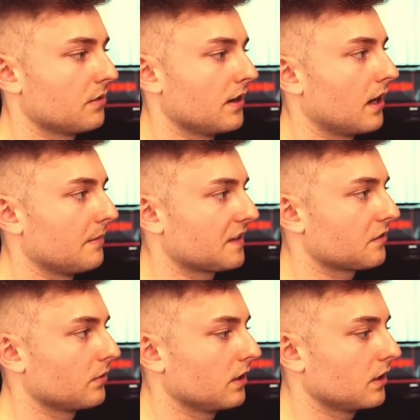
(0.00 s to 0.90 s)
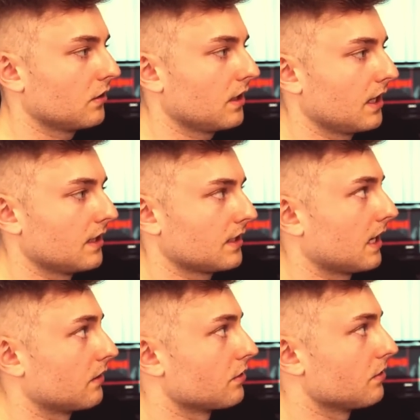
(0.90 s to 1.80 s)
but that's a really good
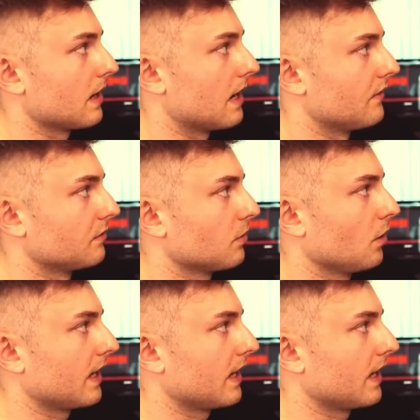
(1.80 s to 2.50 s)
indicator to have as well.